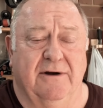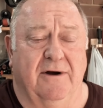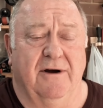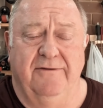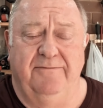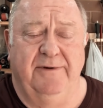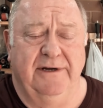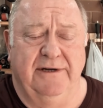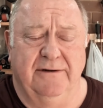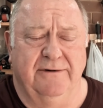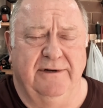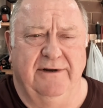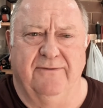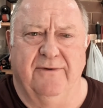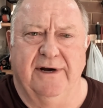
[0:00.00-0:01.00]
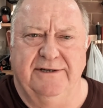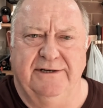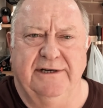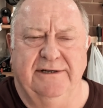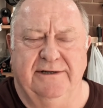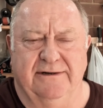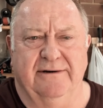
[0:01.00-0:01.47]
I've been guilty of
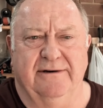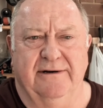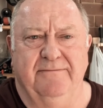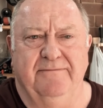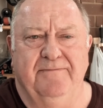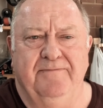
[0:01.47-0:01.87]
wasting time.